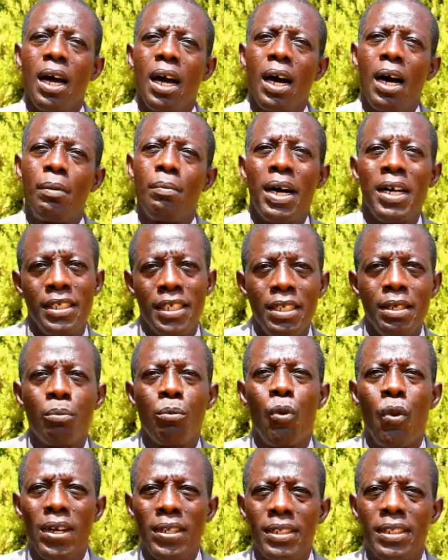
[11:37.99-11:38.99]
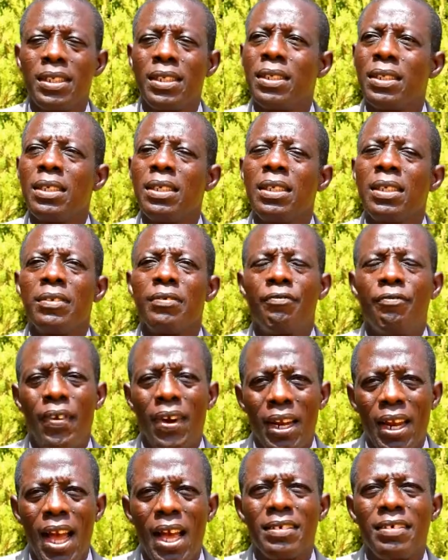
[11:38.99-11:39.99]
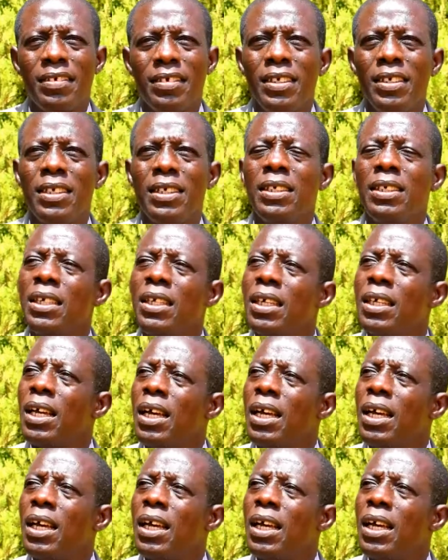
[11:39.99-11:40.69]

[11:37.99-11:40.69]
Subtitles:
Ajenim Boatin, Fallacy,